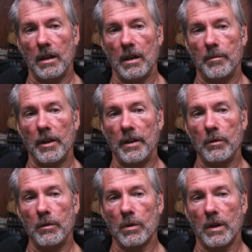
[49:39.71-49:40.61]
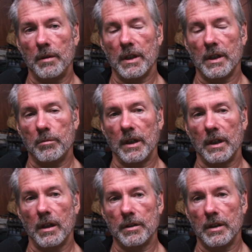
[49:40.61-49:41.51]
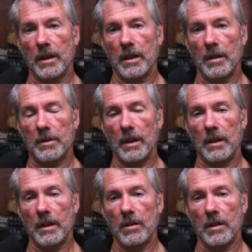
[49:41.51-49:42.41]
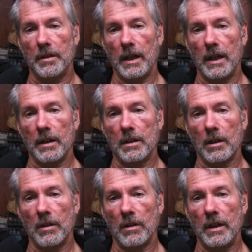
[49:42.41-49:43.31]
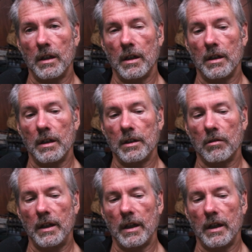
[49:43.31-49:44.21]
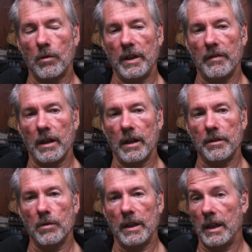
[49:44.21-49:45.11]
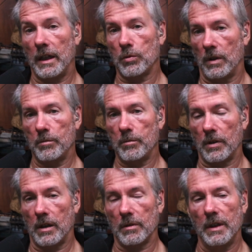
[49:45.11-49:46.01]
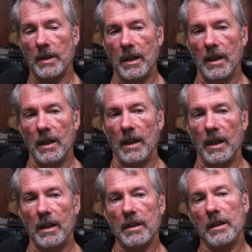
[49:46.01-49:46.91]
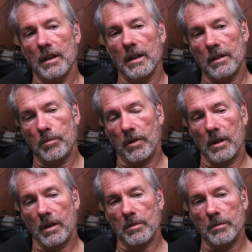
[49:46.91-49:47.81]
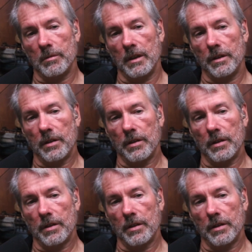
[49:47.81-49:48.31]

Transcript: They were wiped out because they kept taking on debt to create equity value, and that's one problem. And then the other problem is,